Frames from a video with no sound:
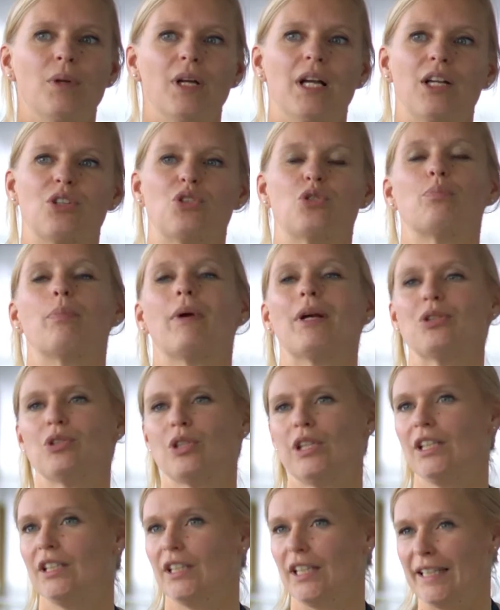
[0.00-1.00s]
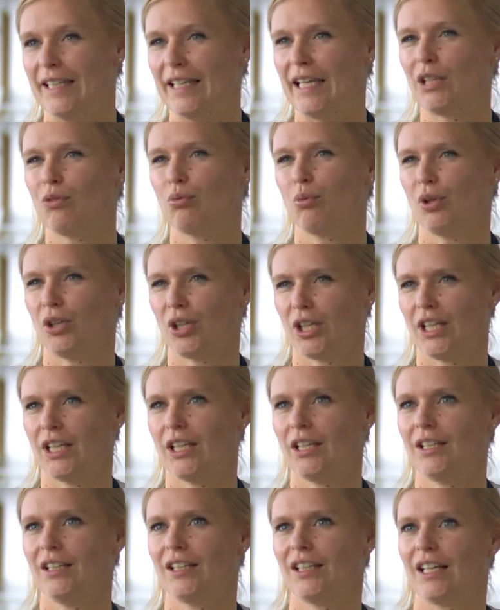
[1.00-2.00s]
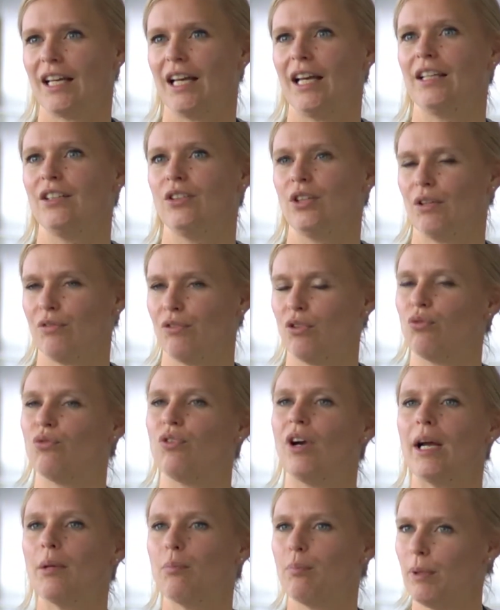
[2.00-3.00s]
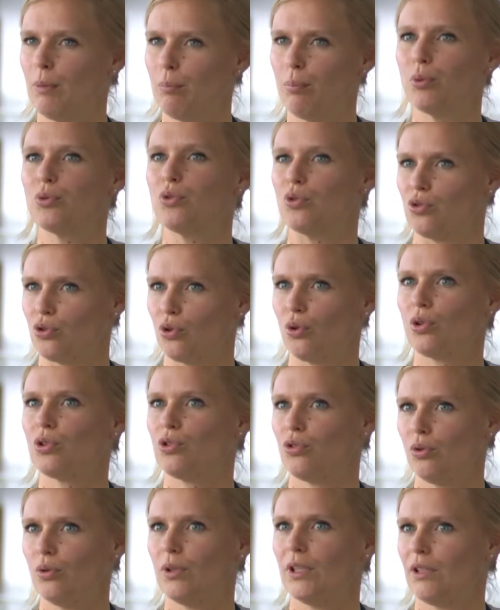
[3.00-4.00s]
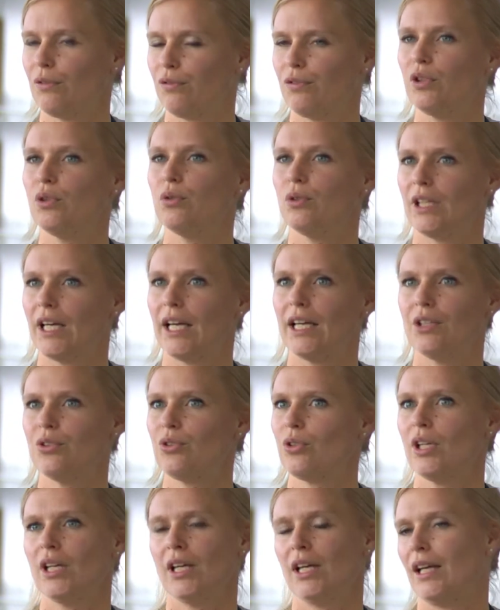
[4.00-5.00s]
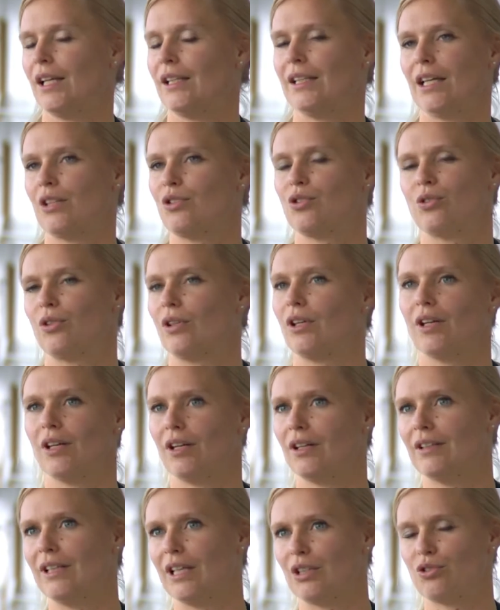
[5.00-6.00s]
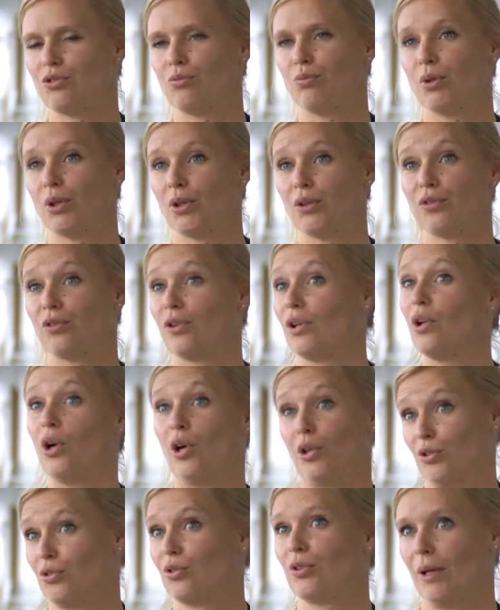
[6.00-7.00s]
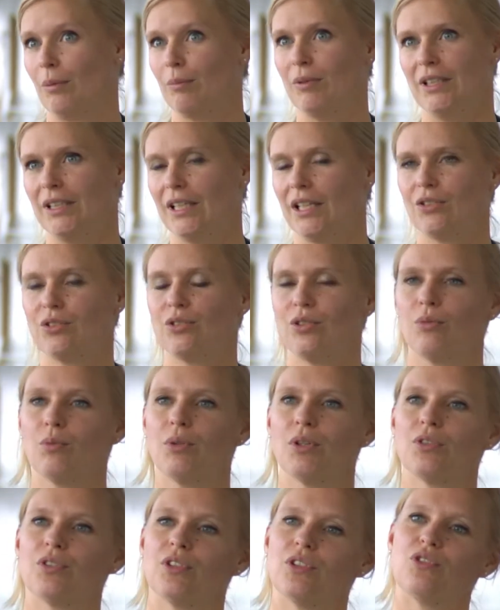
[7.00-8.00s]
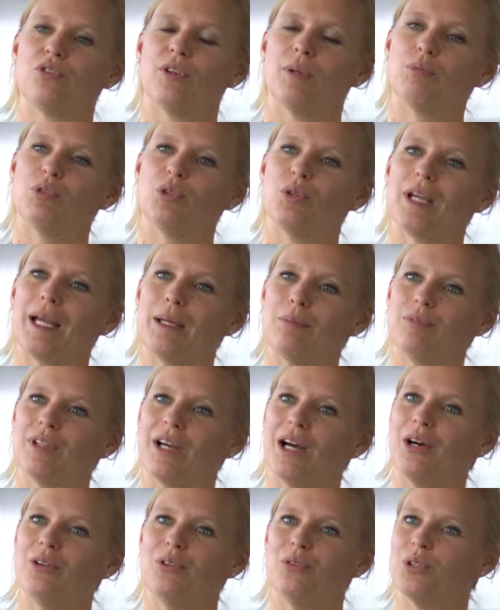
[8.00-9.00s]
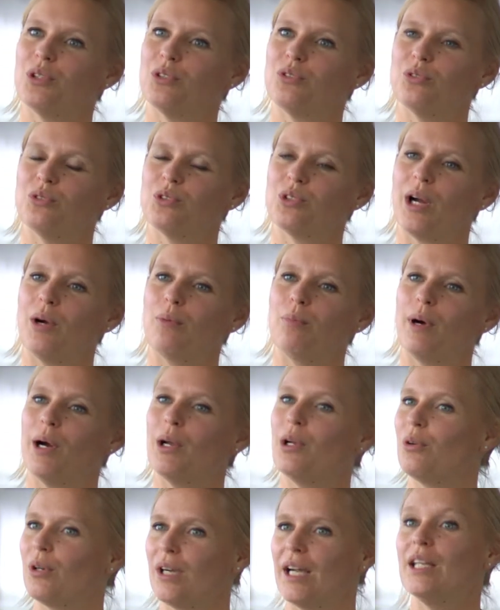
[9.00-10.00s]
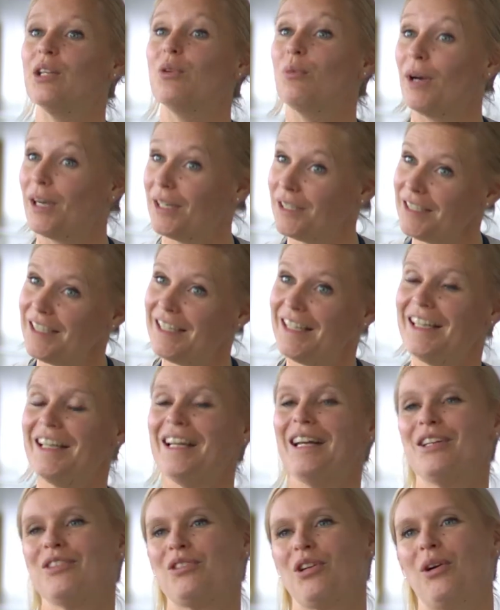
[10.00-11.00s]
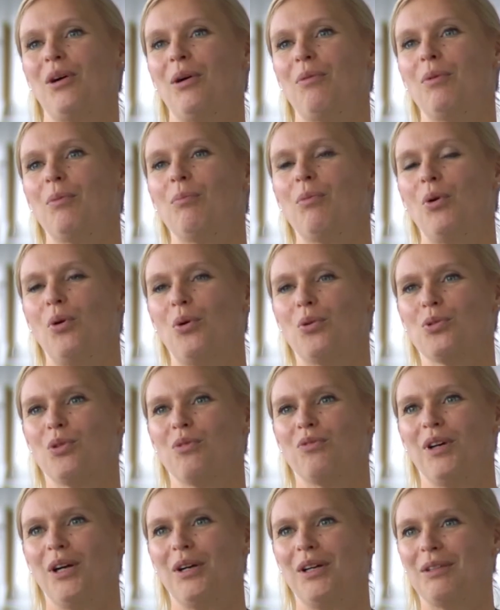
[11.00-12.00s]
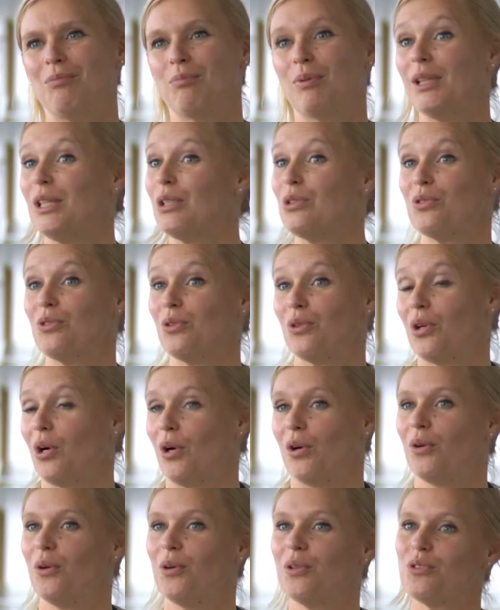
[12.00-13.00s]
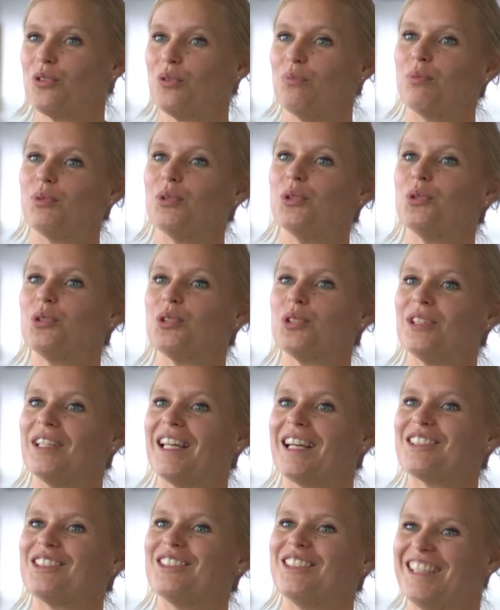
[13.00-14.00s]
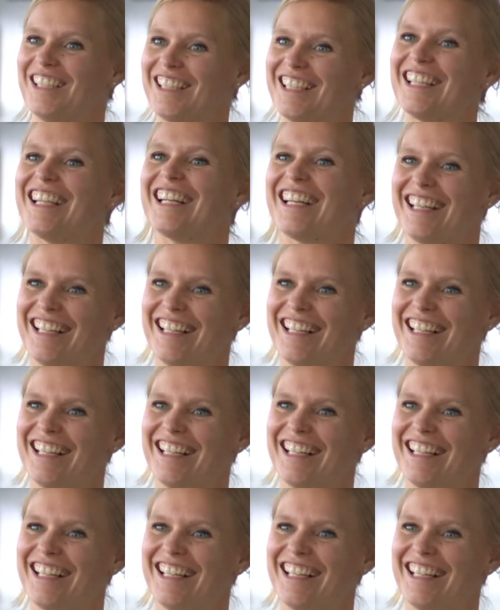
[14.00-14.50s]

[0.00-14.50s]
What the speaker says: especially the networking, and you have the right people to talk to in a few days, that's worth a lot. I mean, that's worth a trip to Cape Town or to Sao Paulo or anywhere. So I'm also very pleased to go to Bruges next year.